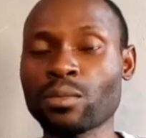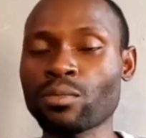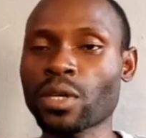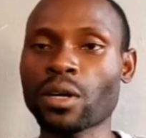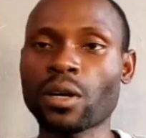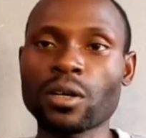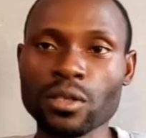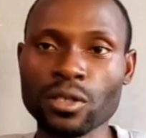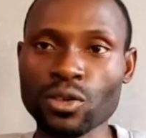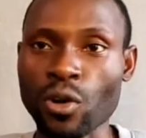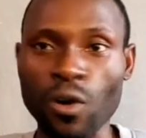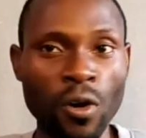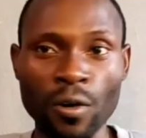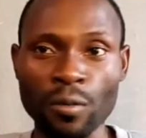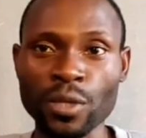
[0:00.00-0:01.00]
because
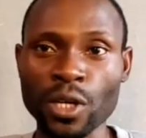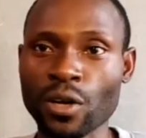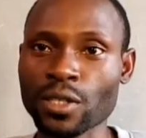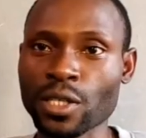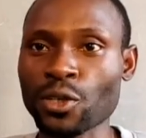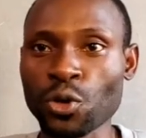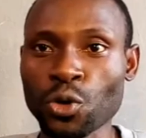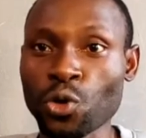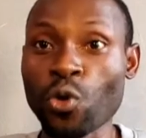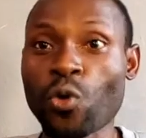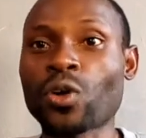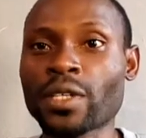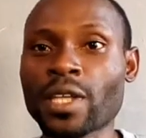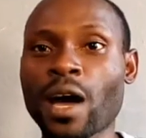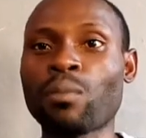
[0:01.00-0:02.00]
they don't know
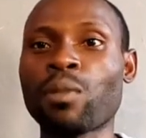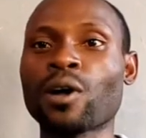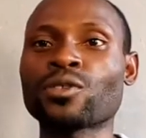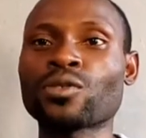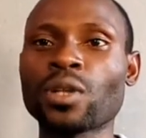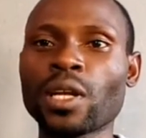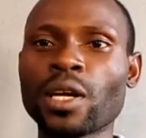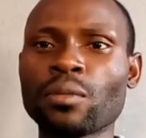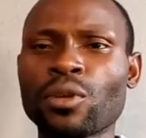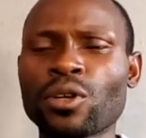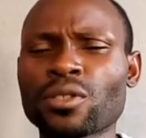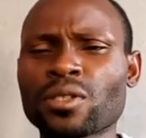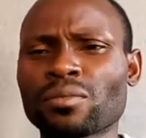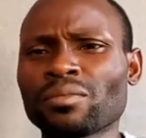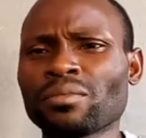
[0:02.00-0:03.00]
what they are about to learn.
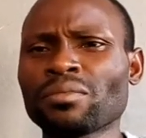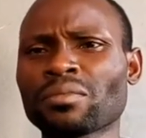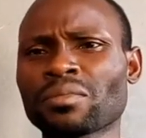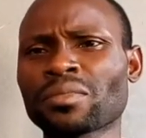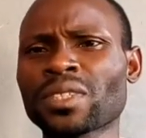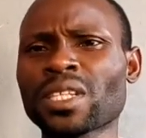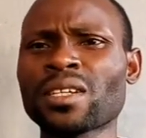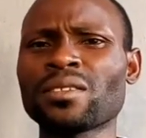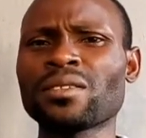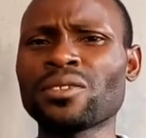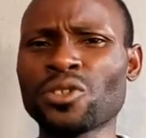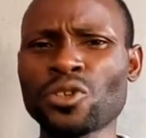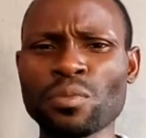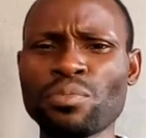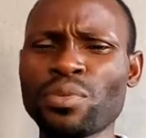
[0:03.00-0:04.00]

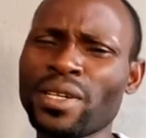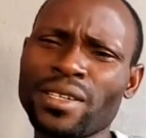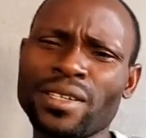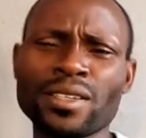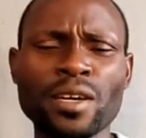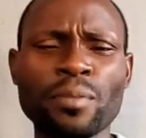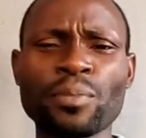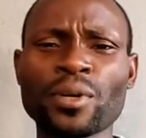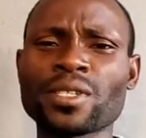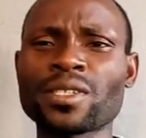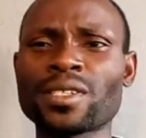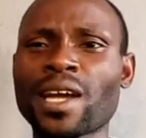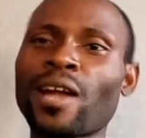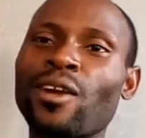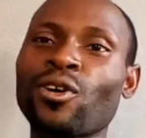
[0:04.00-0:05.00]
But being a
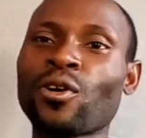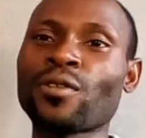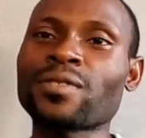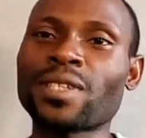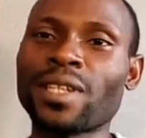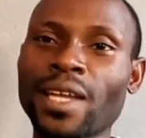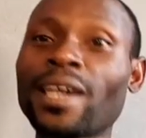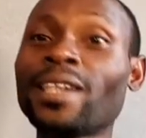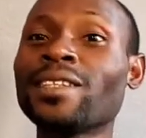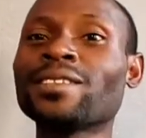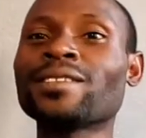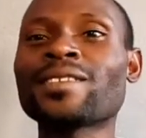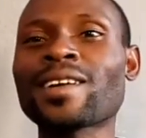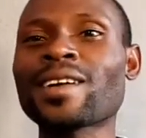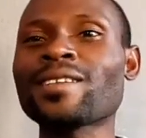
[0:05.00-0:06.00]
person that loves
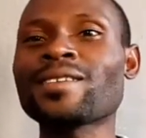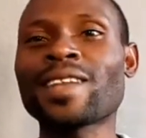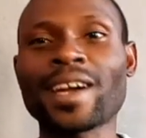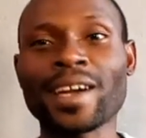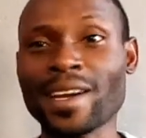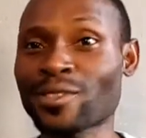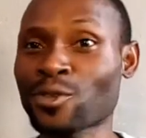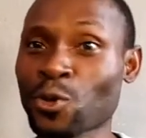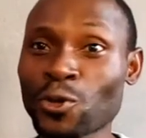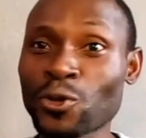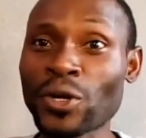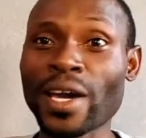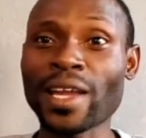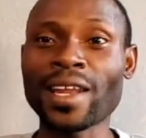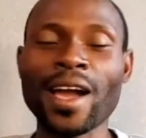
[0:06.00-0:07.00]
learning, like I told
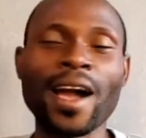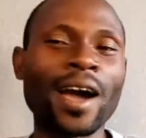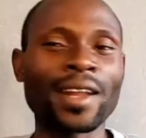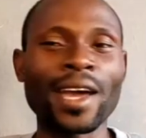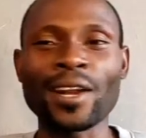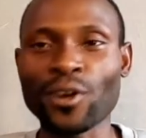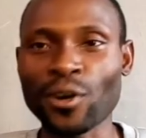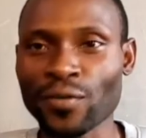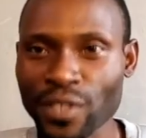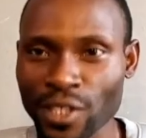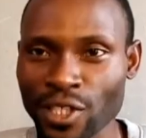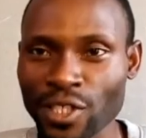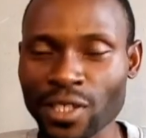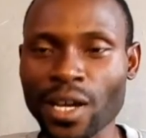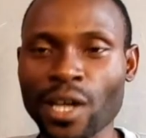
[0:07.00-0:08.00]
you earlier, and I love
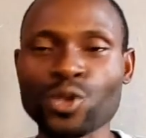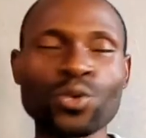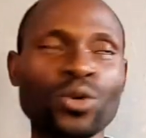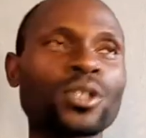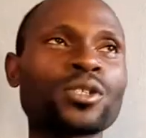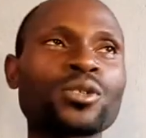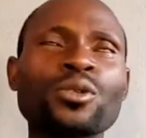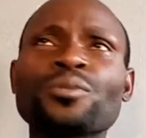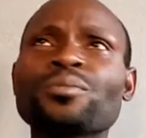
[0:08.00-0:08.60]
teaching as well, so